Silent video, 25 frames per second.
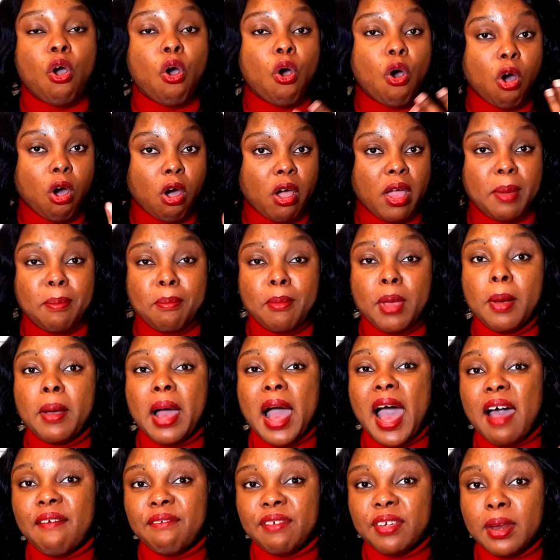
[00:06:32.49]
or um, uh,
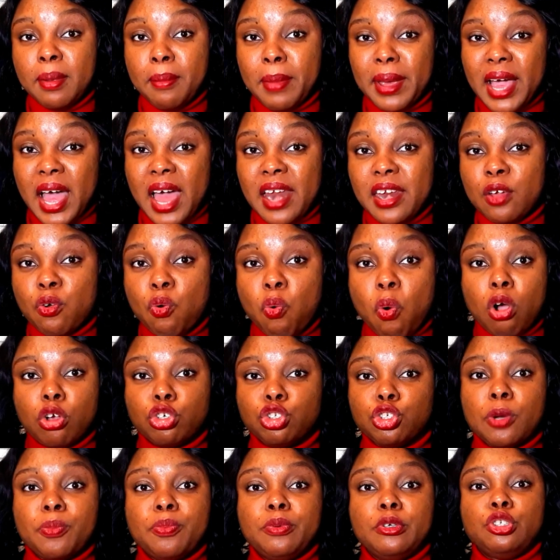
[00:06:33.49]
having a mechanic
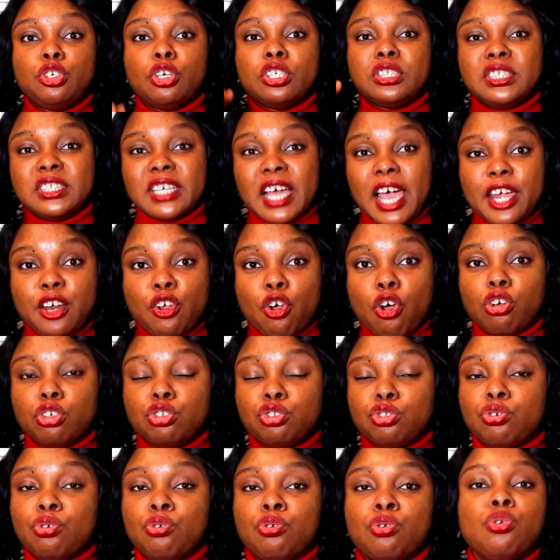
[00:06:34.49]
workshop is your side
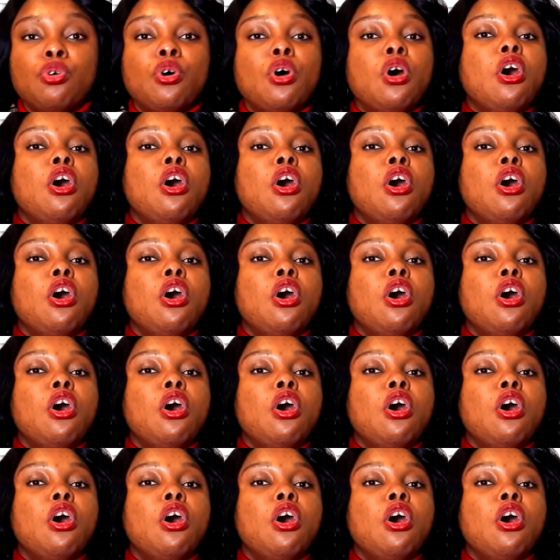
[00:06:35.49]
hustle.